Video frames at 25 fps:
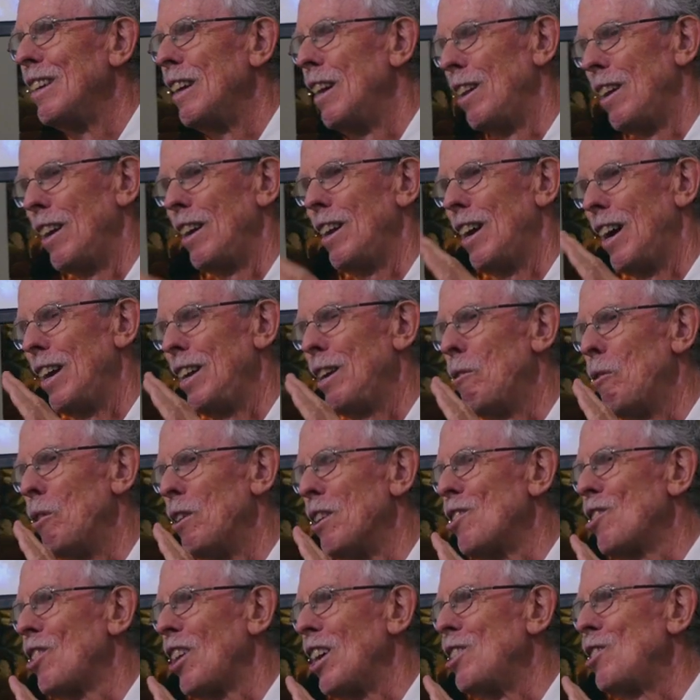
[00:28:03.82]
And I, I don't
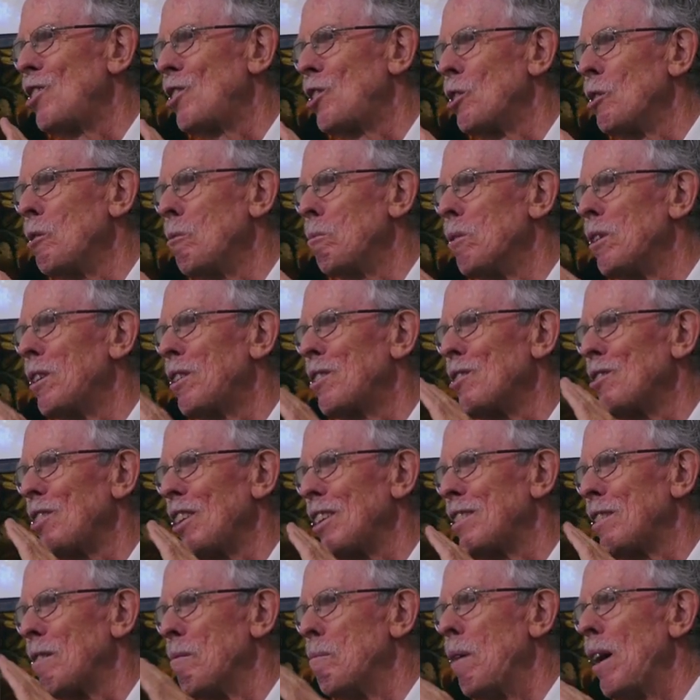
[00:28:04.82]
want to say stupid because
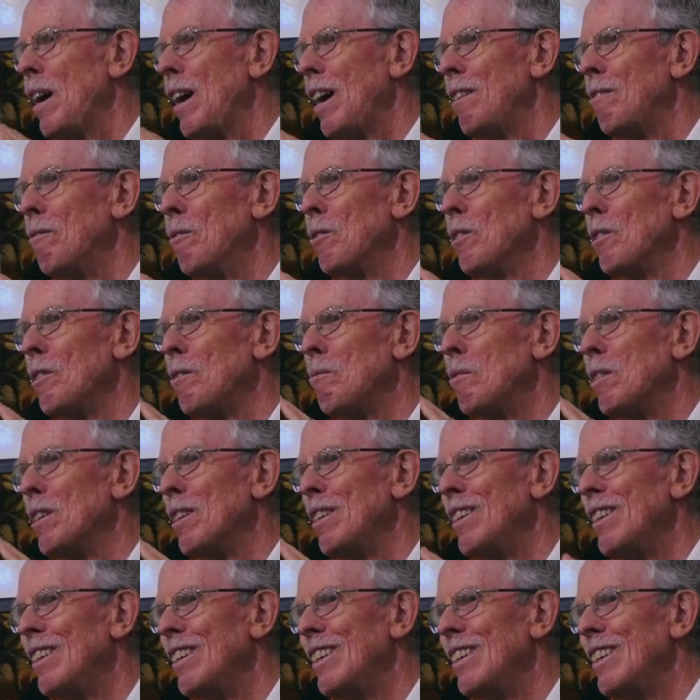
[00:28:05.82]
that's a bad word, but